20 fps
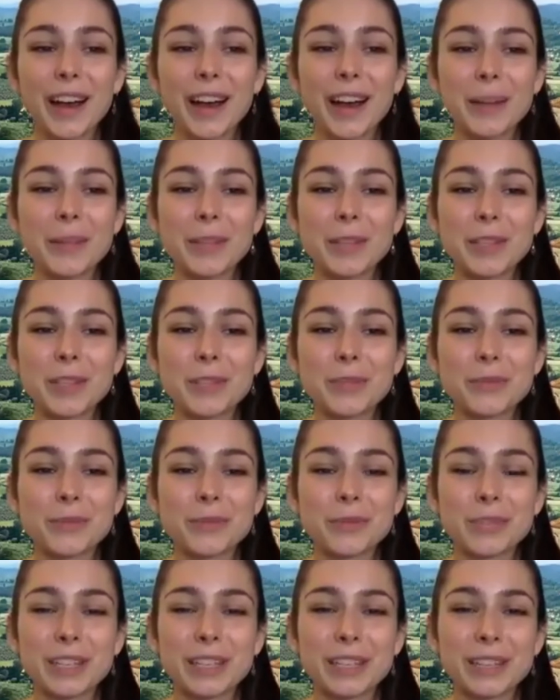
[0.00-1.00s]
It's a
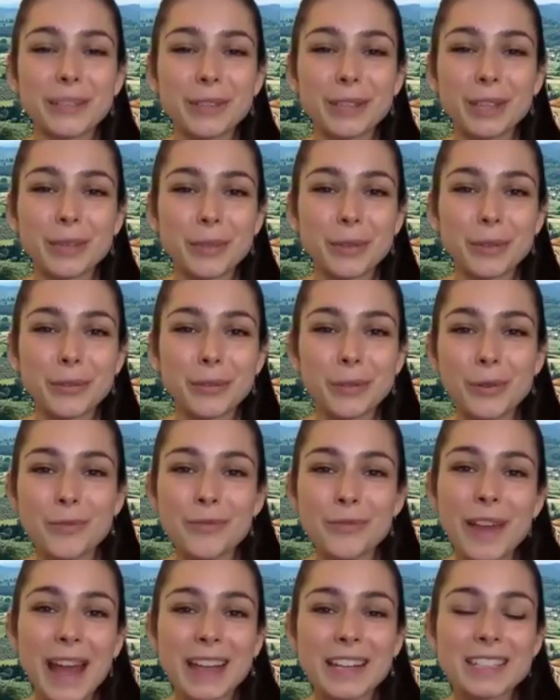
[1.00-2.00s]
really, really beautiful
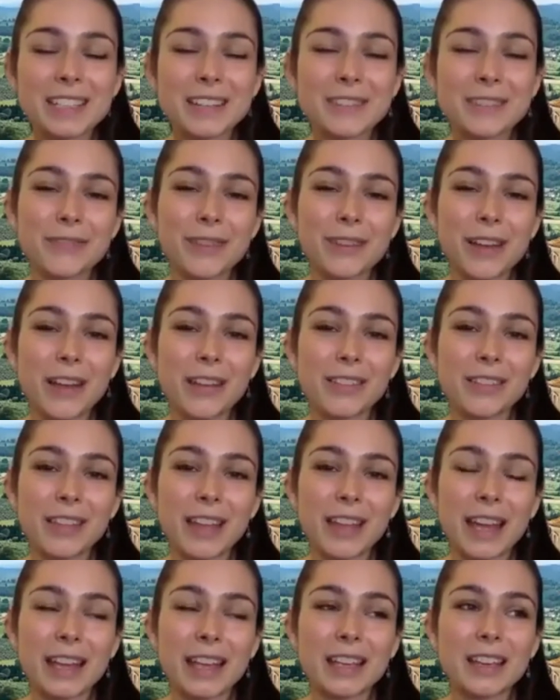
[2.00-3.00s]
event. It felt
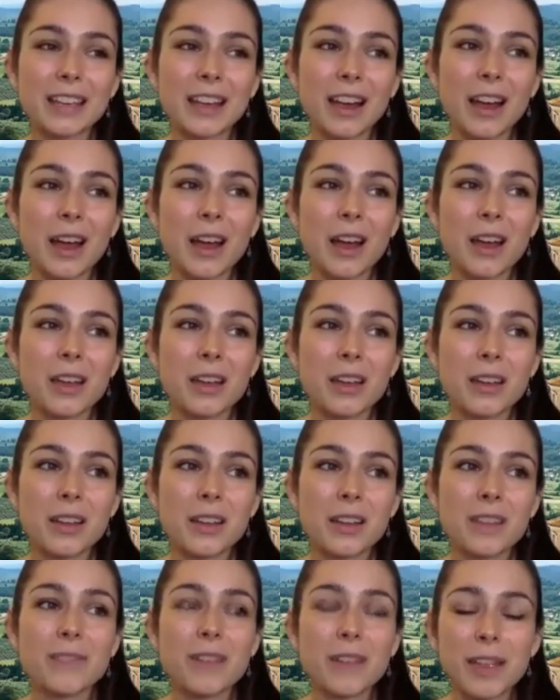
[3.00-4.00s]
like
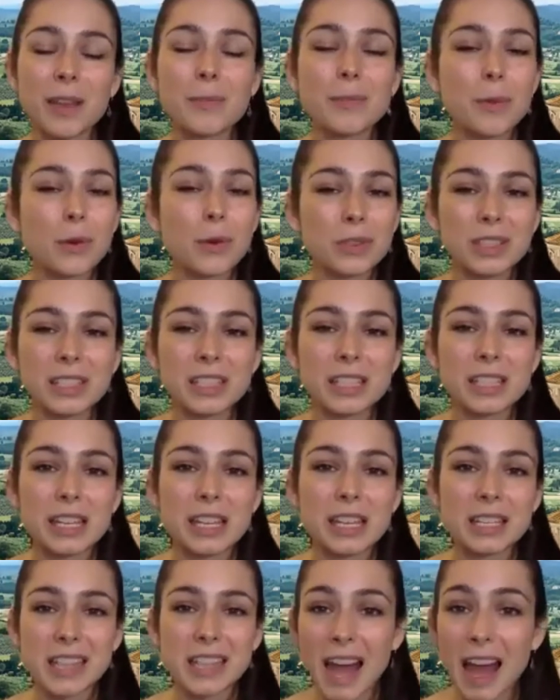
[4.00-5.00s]

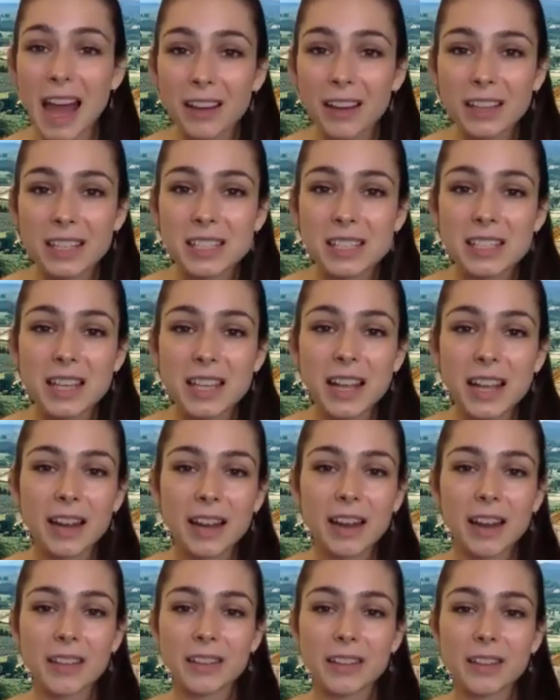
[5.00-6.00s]
mostly Italians
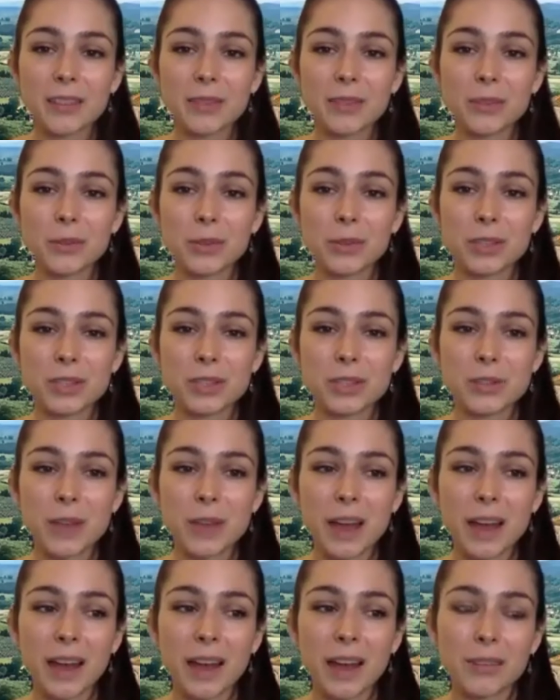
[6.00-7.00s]
there. And then of course you
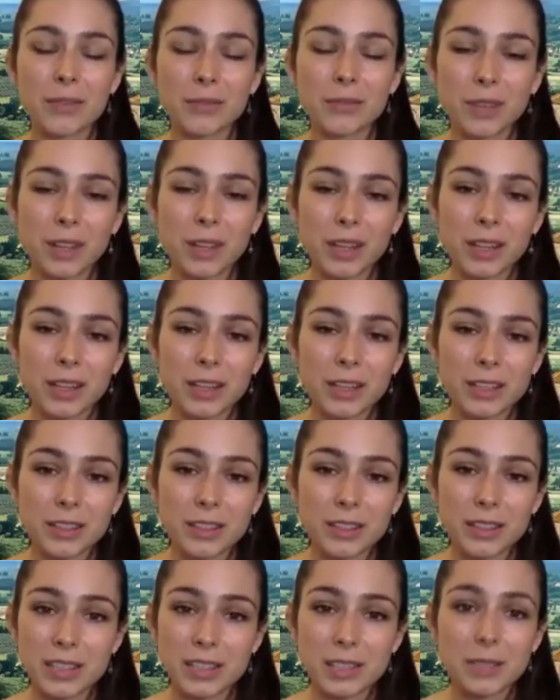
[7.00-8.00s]
have
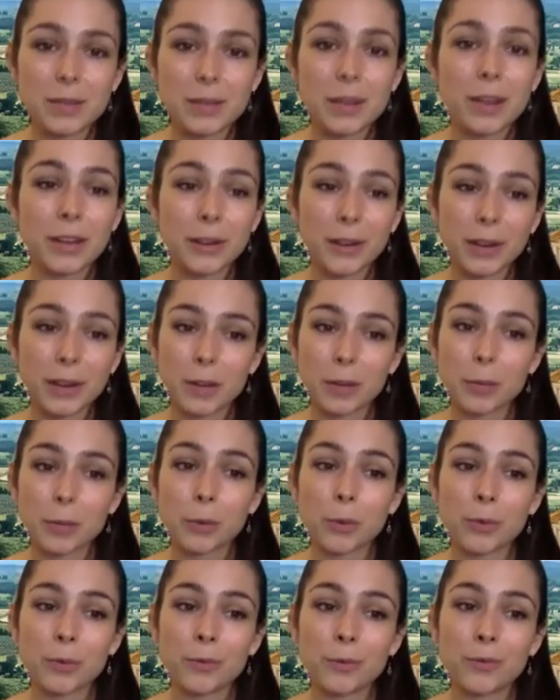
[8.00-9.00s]
these
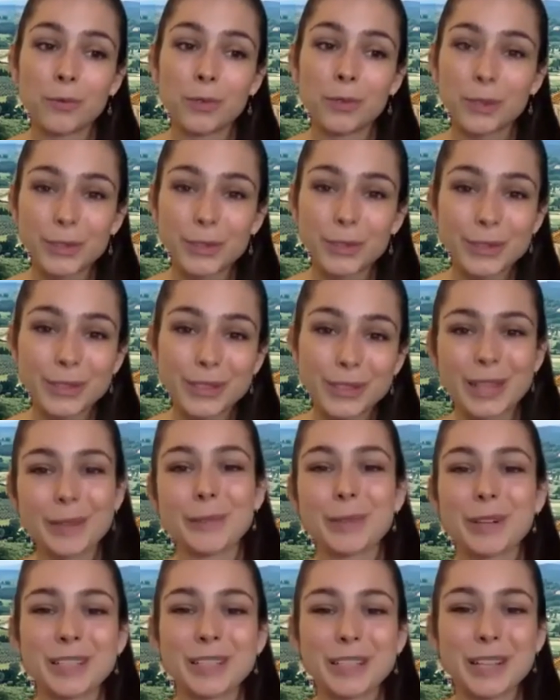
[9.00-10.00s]
incredible views that I'm
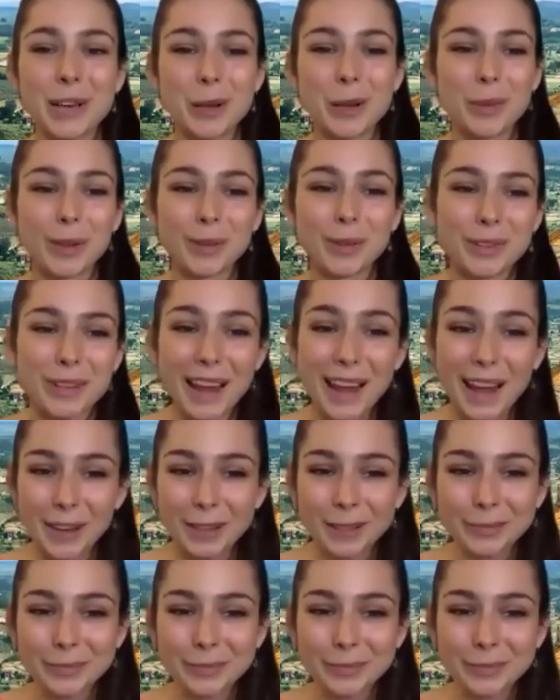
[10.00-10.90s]
going to talk about now.